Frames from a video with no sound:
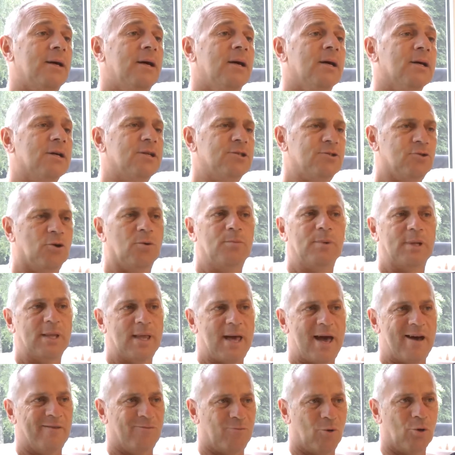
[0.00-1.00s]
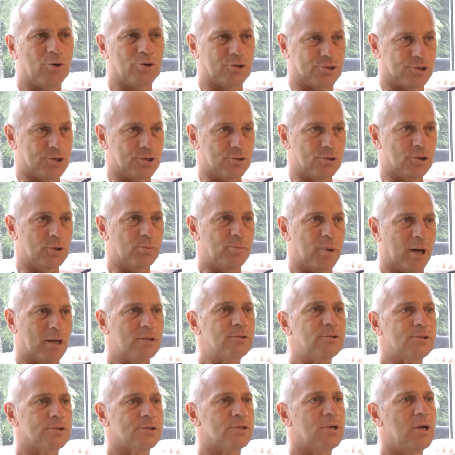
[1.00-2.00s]
because normally they have one or two good
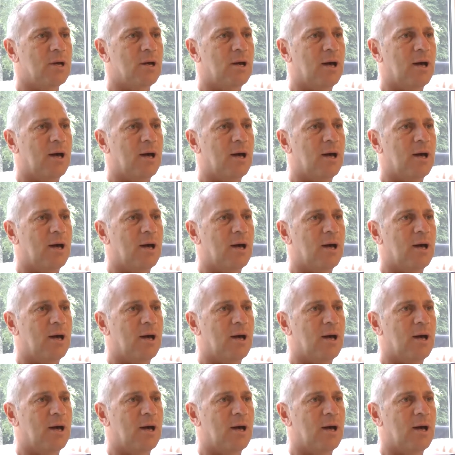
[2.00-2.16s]
boats,